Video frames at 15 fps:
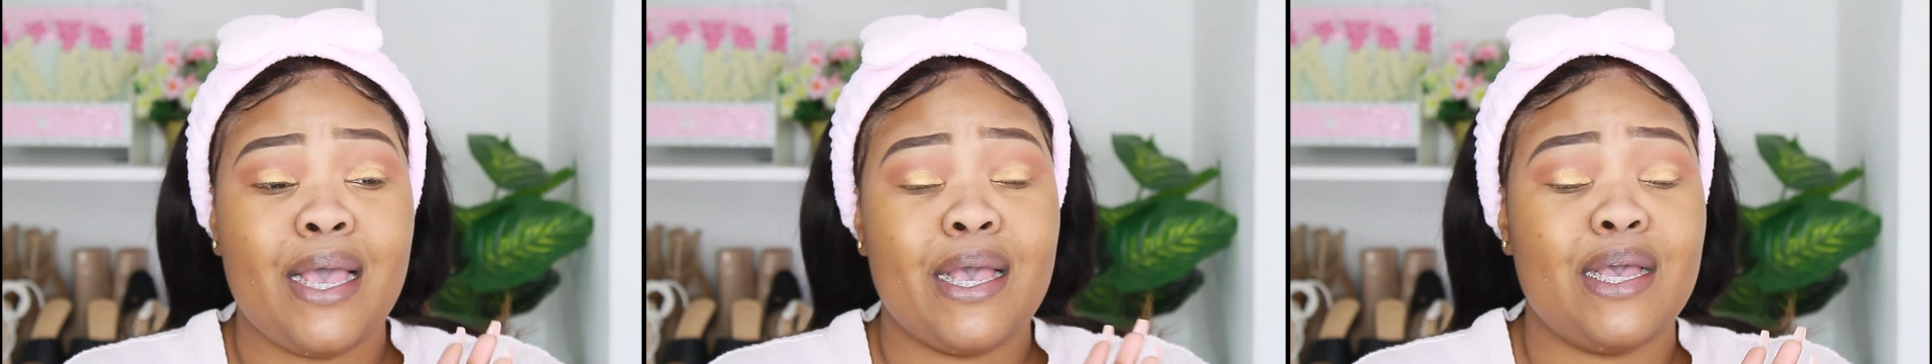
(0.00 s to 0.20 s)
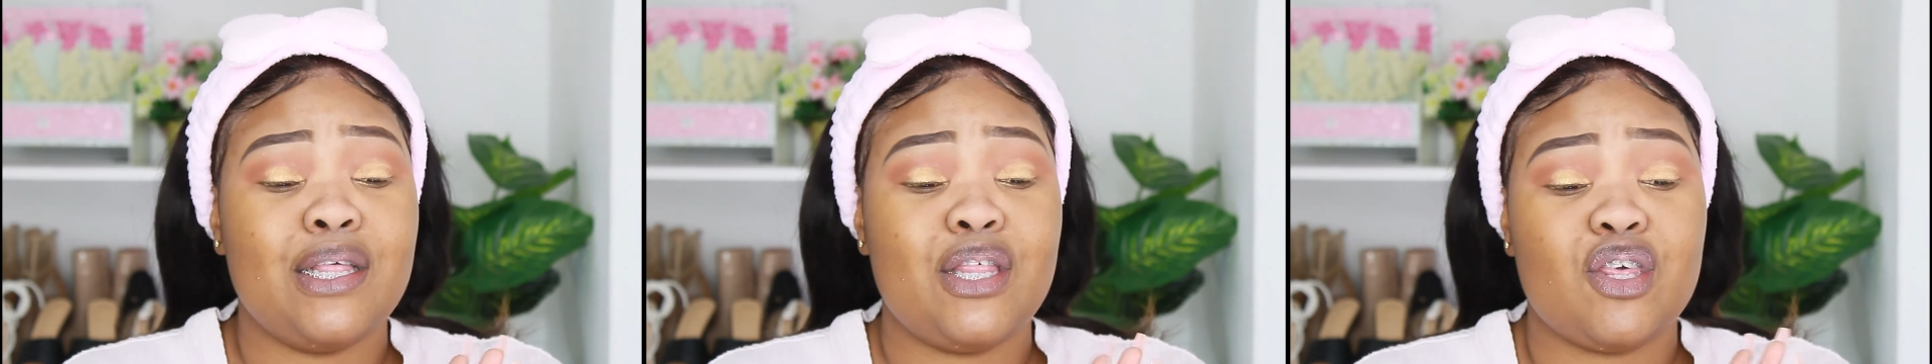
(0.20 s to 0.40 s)

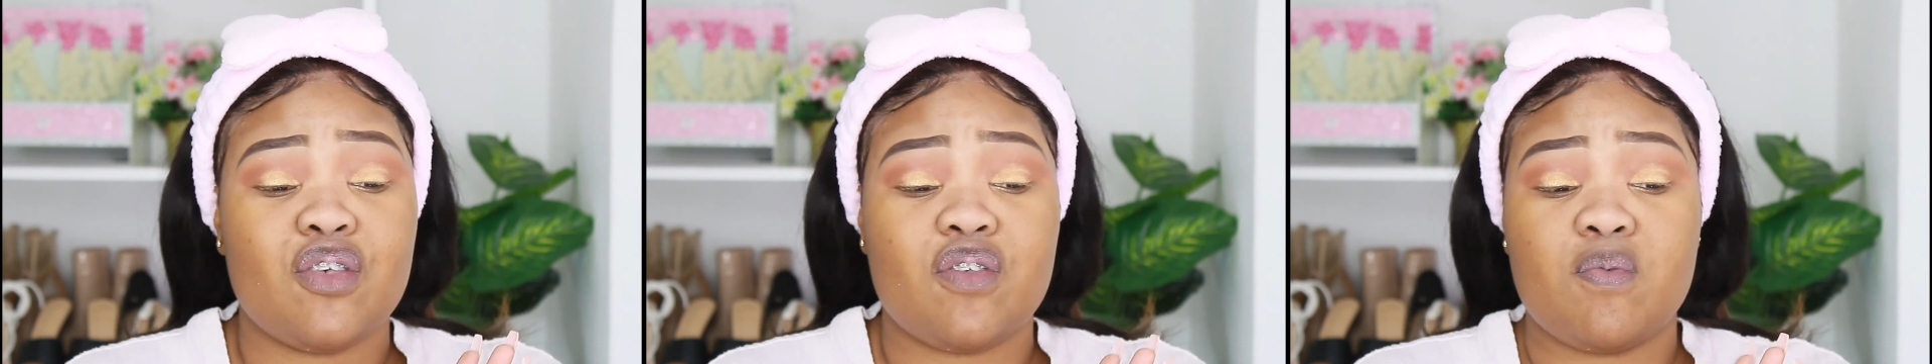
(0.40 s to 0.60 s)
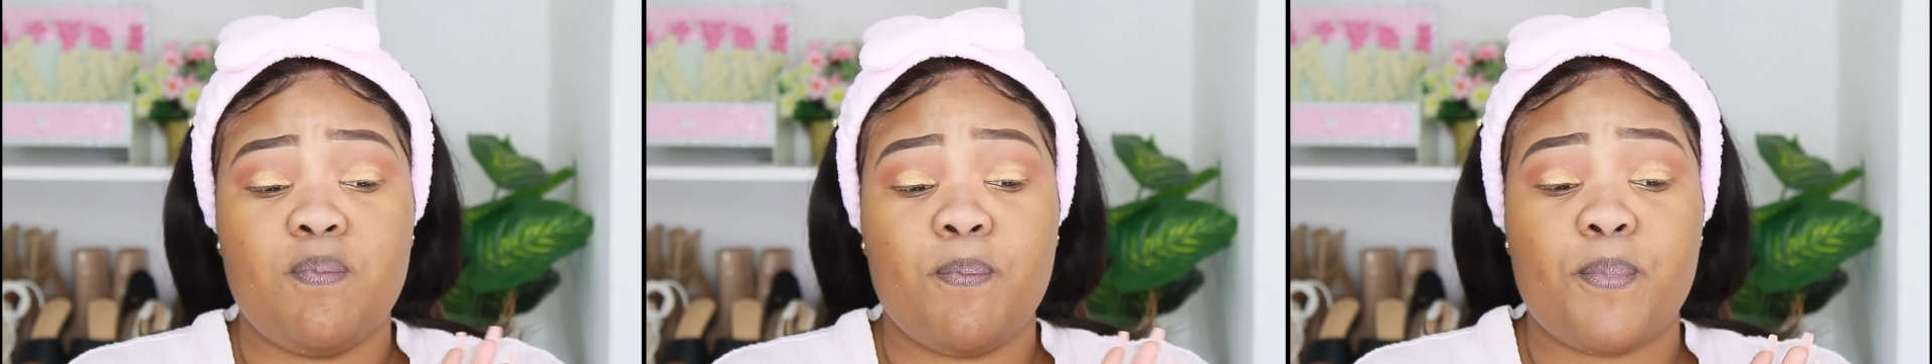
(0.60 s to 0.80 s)
it
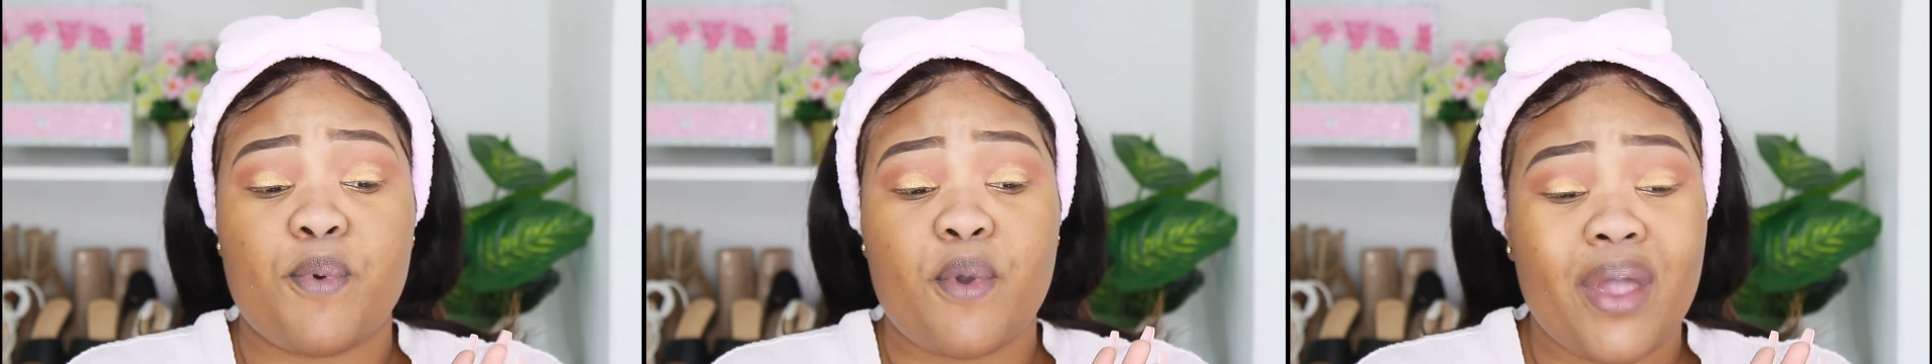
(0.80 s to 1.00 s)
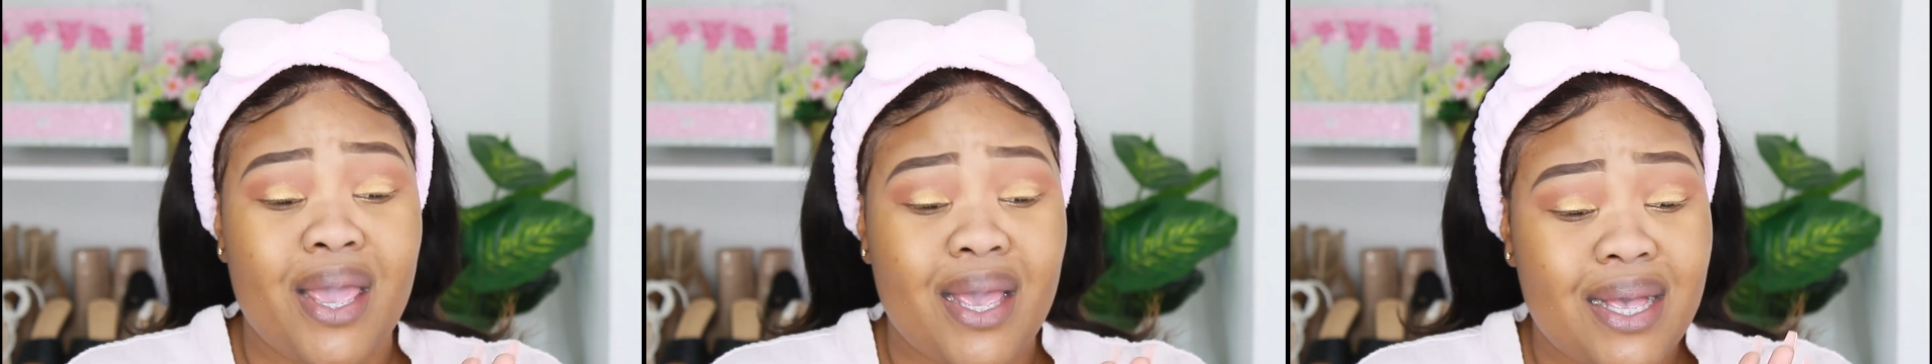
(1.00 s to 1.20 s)
just
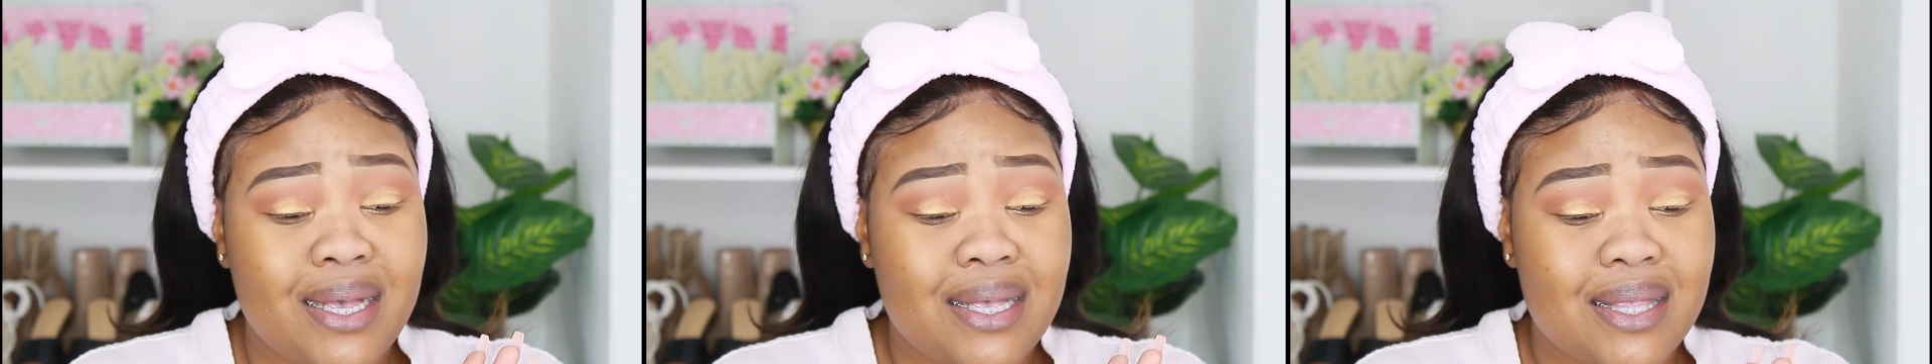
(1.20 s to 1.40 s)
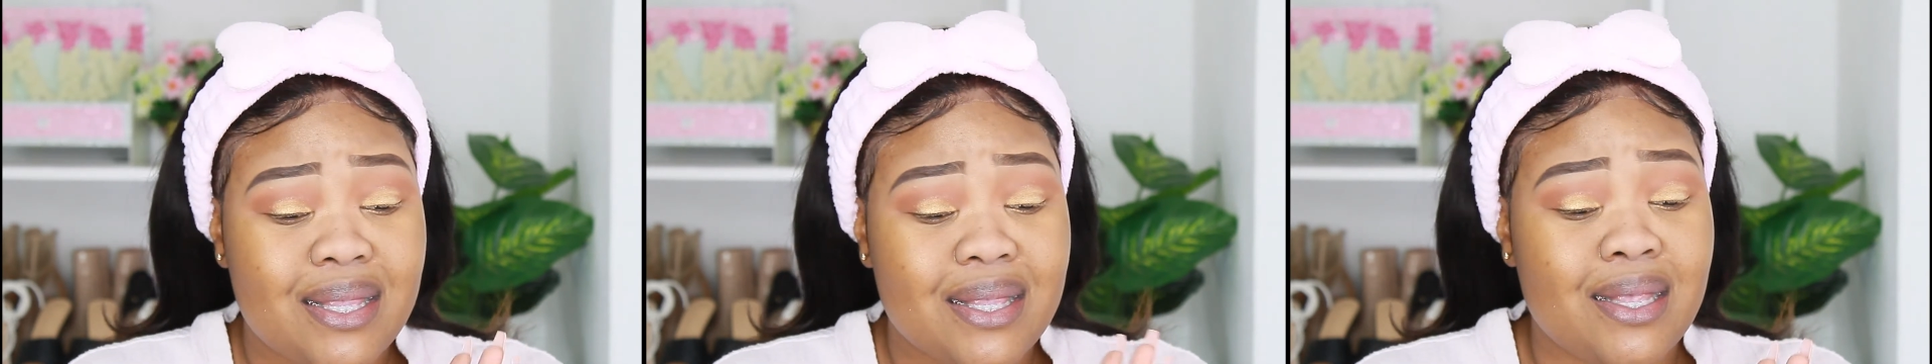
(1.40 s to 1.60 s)

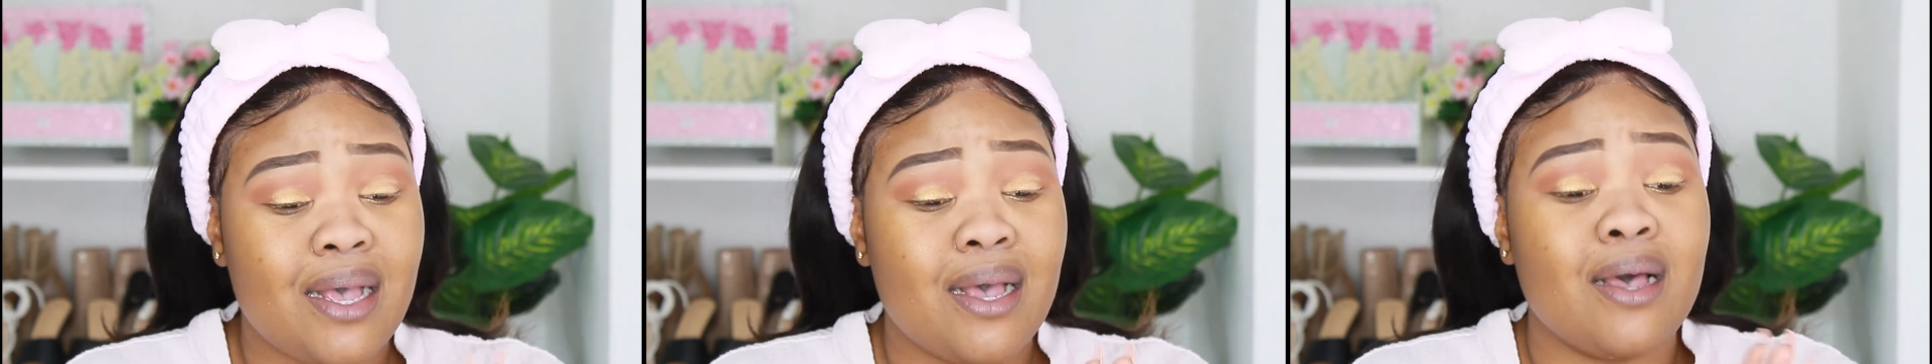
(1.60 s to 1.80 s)
breaks,